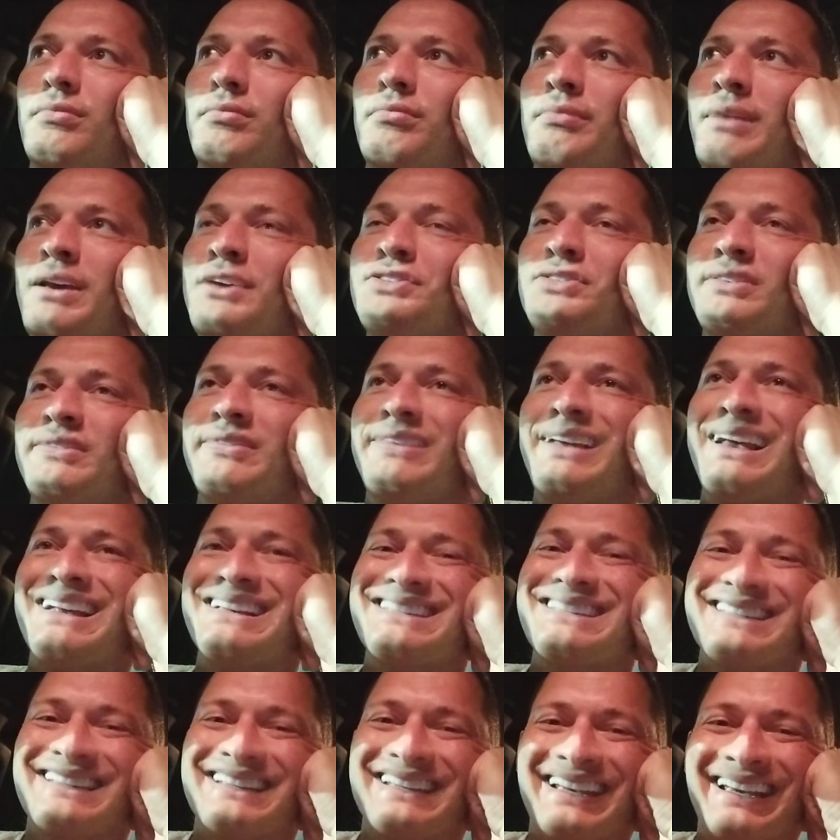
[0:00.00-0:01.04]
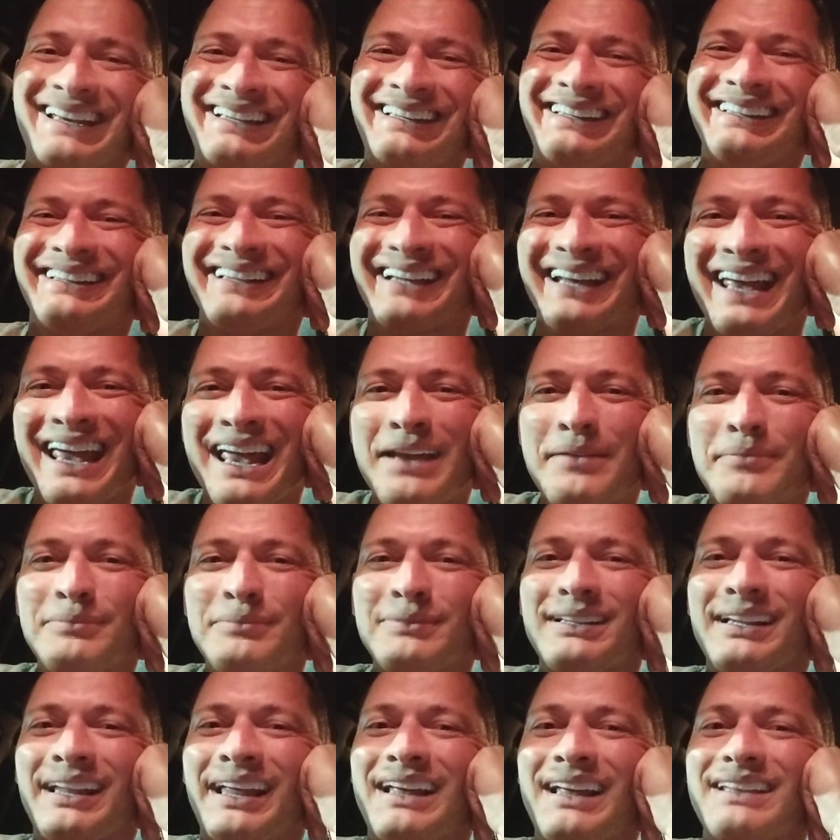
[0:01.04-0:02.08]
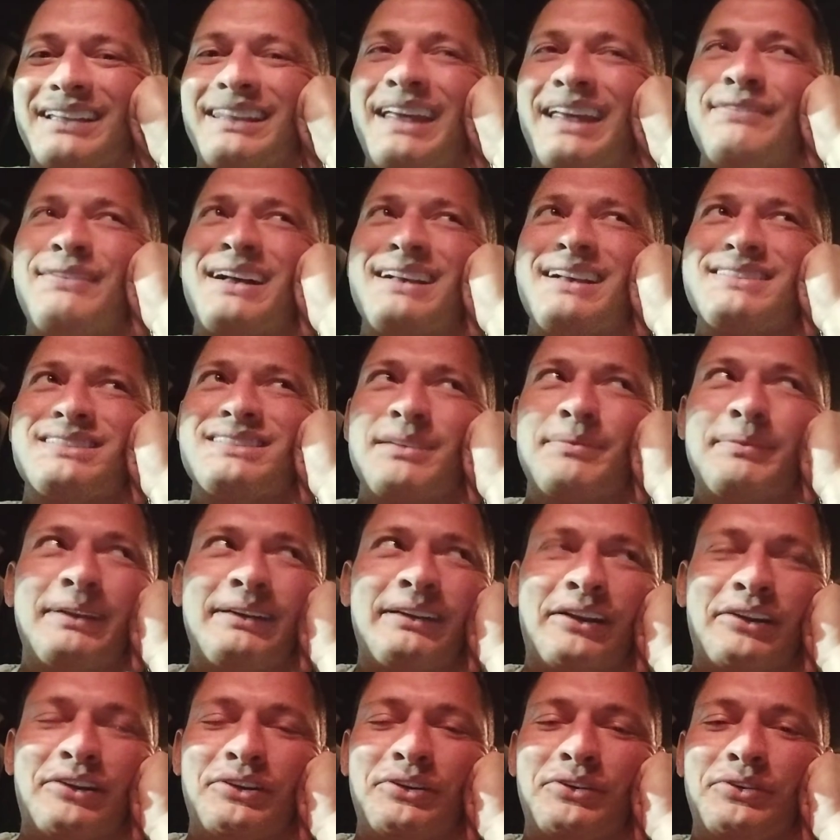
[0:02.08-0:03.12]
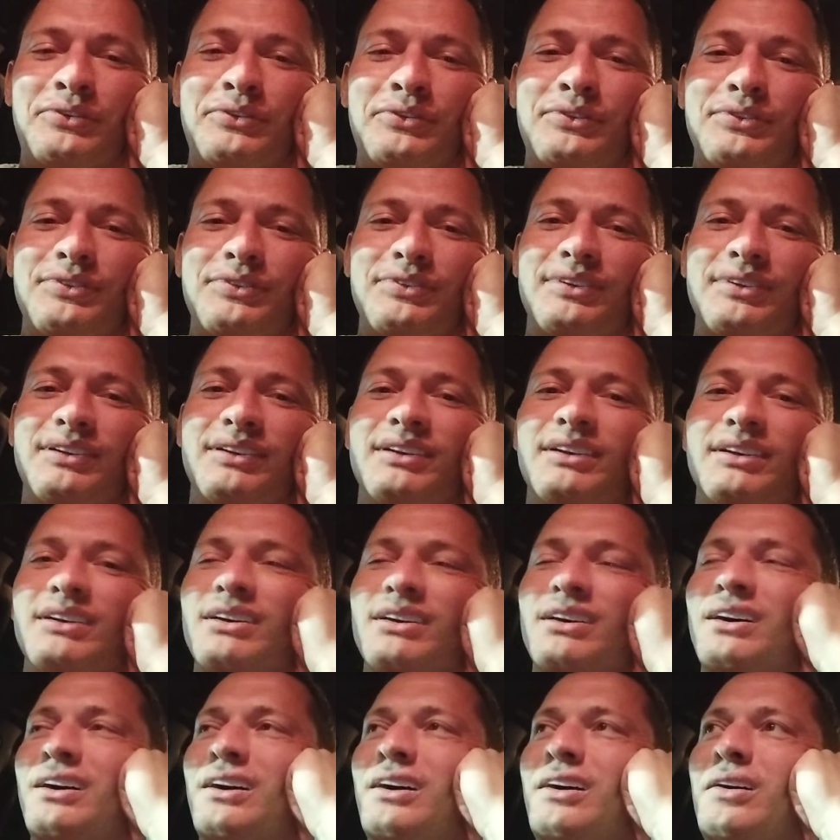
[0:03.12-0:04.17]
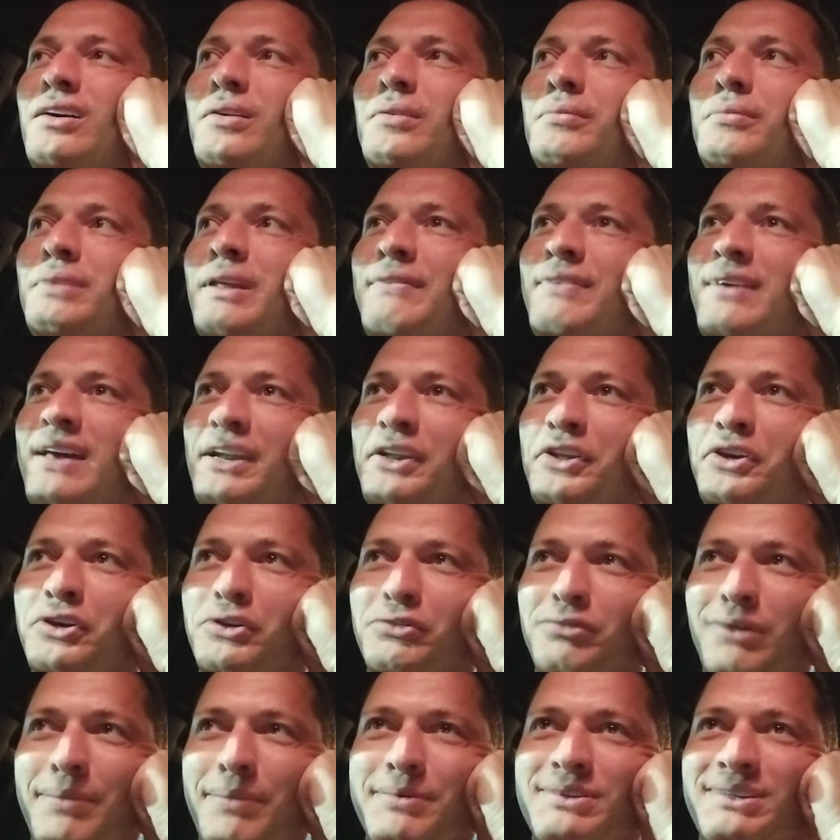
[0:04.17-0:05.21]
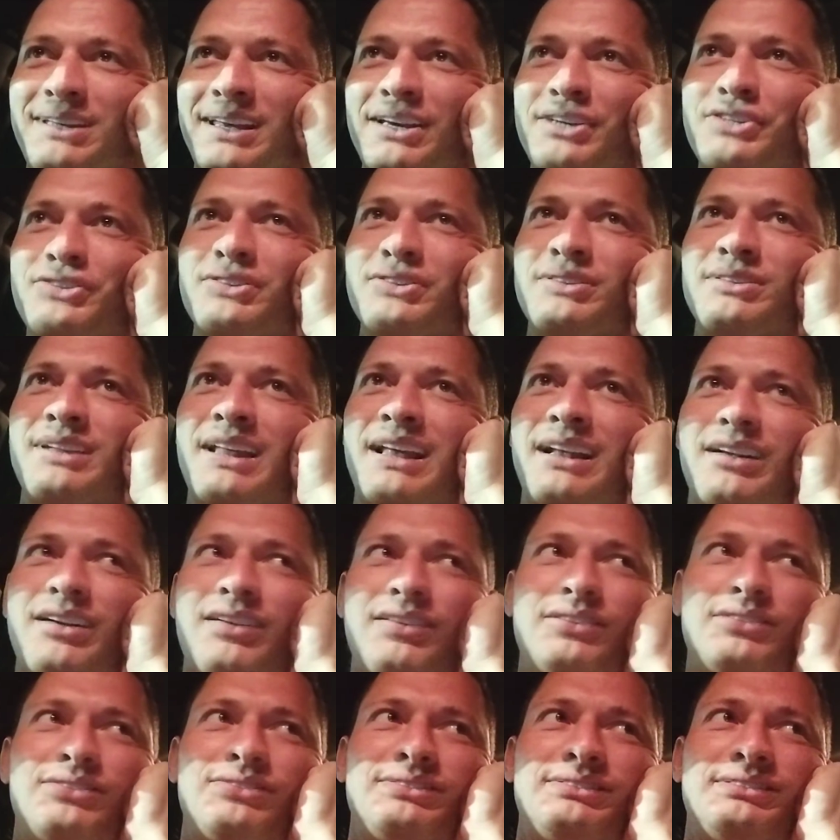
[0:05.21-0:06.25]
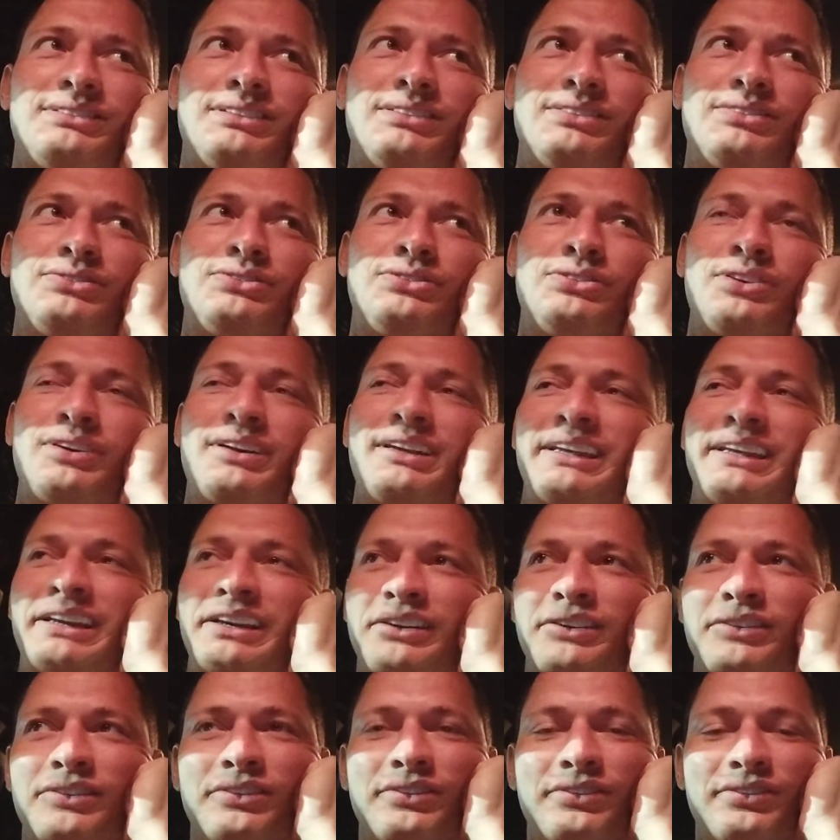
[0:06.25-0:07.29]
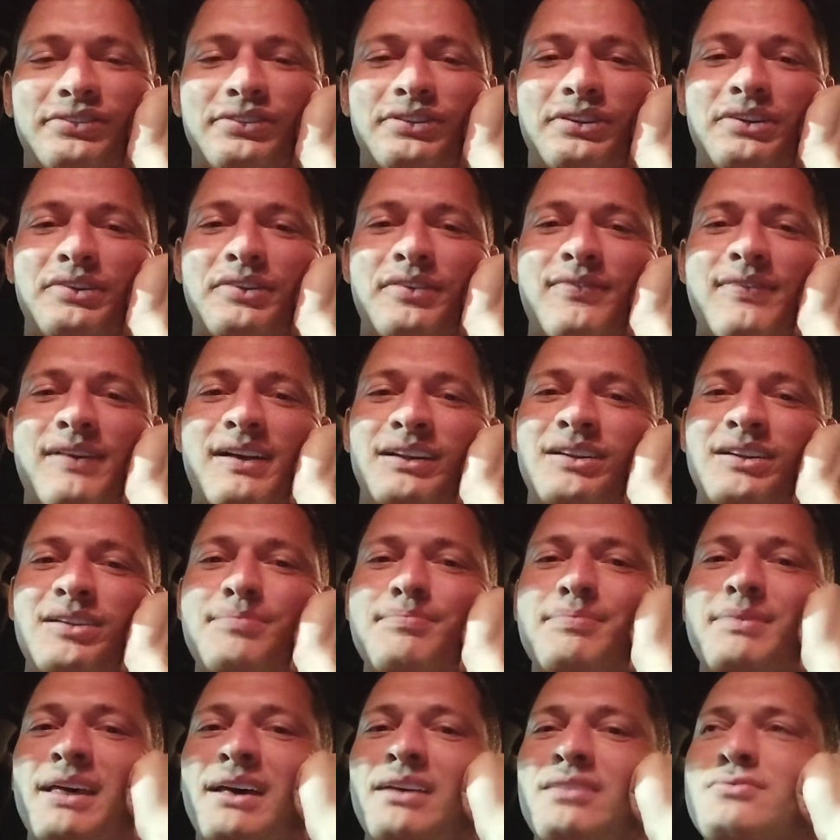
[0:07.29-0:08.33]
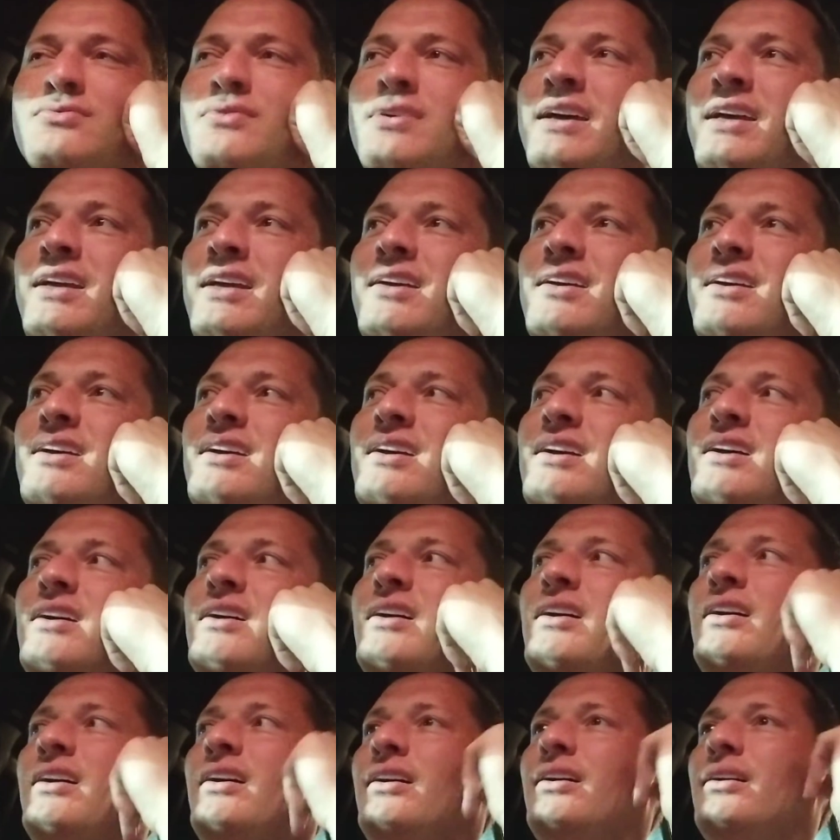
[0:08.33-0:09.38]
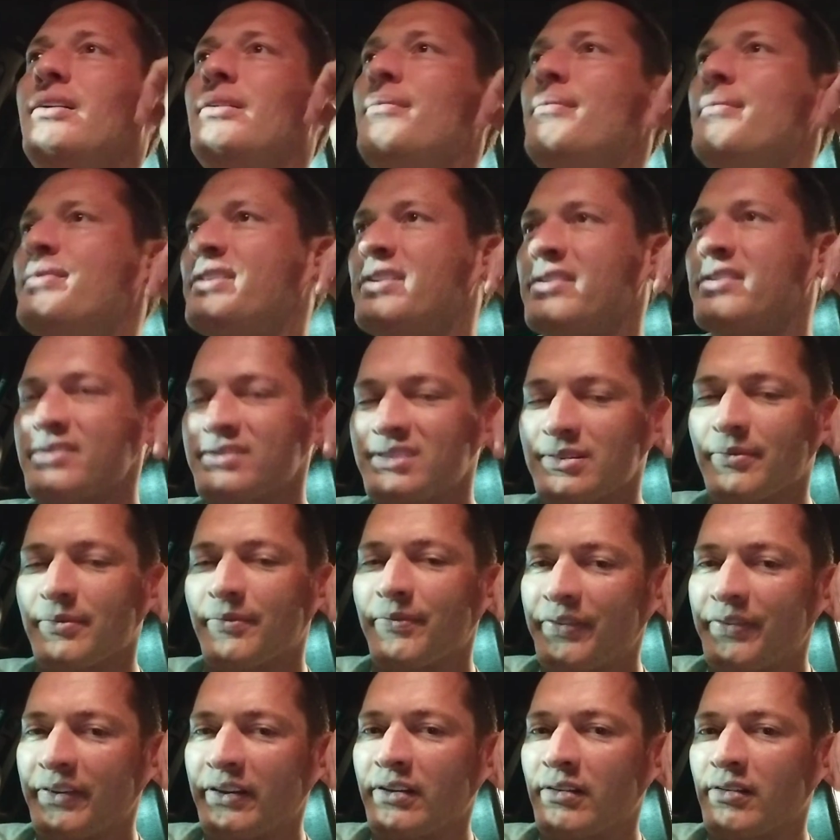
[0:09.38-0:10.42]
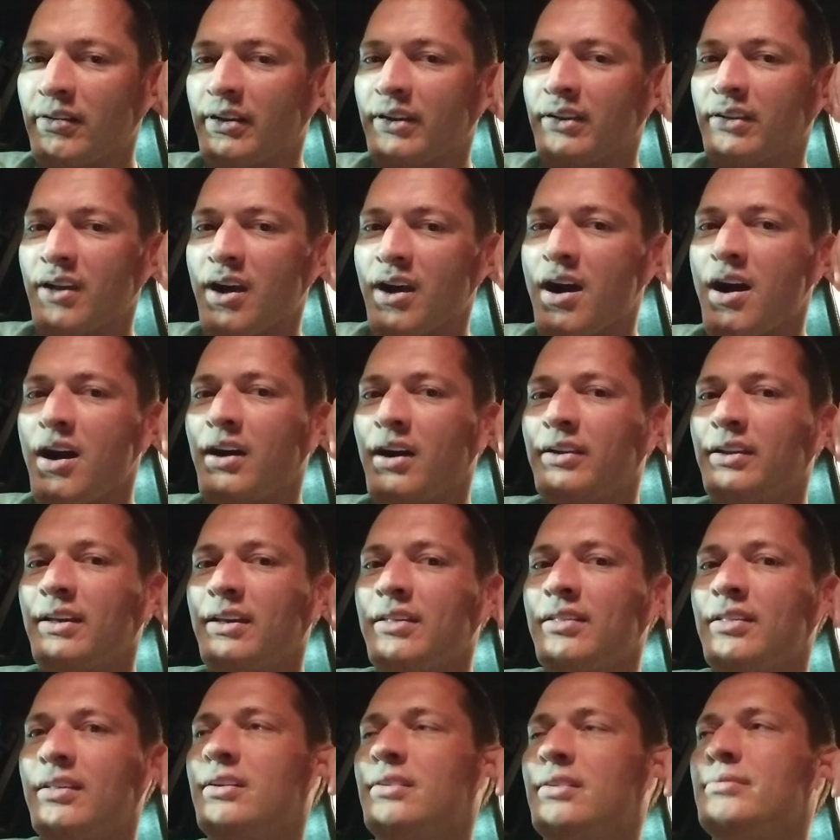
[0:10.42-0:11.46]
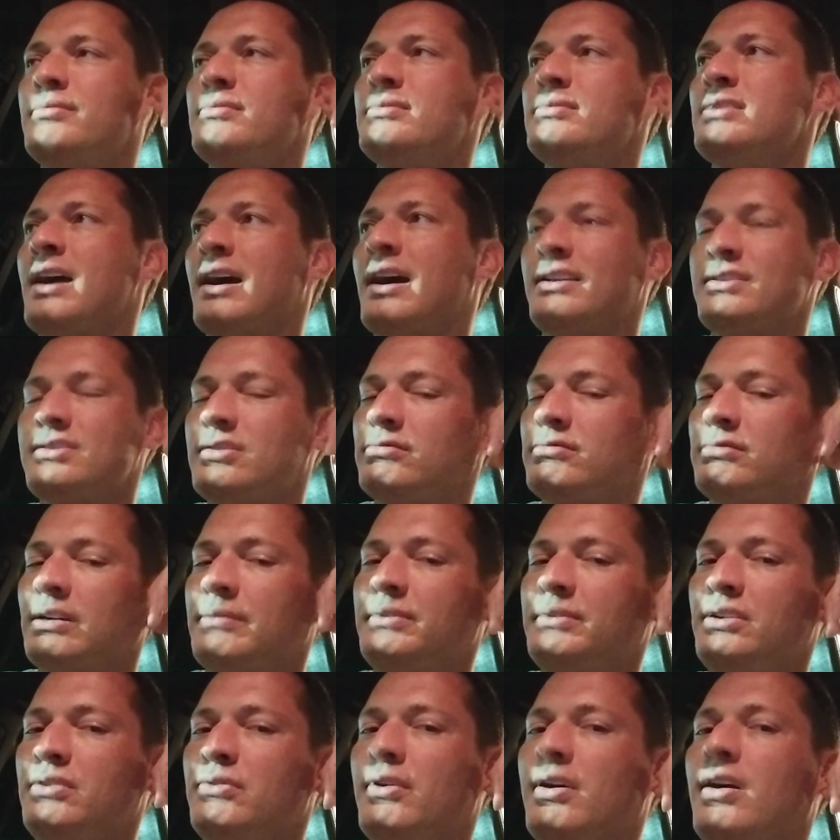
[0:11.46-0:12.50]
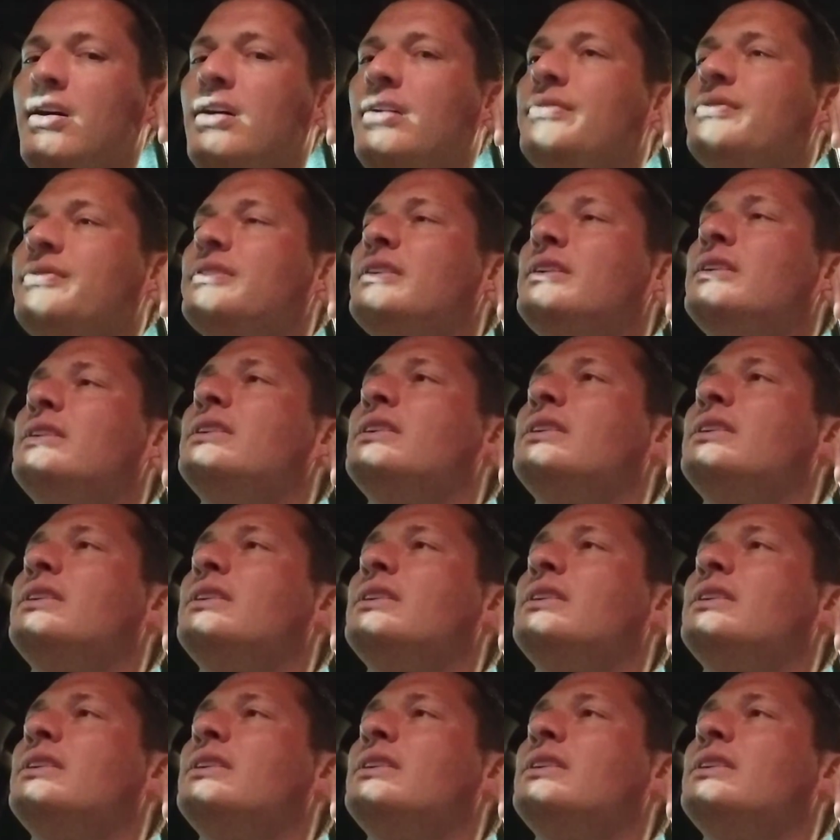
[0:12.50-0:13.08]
make sure they got skin in the game, like they've got something to lose. They've got a good reputation that took years to develop. That way there's some fear in God in them not to rip you off.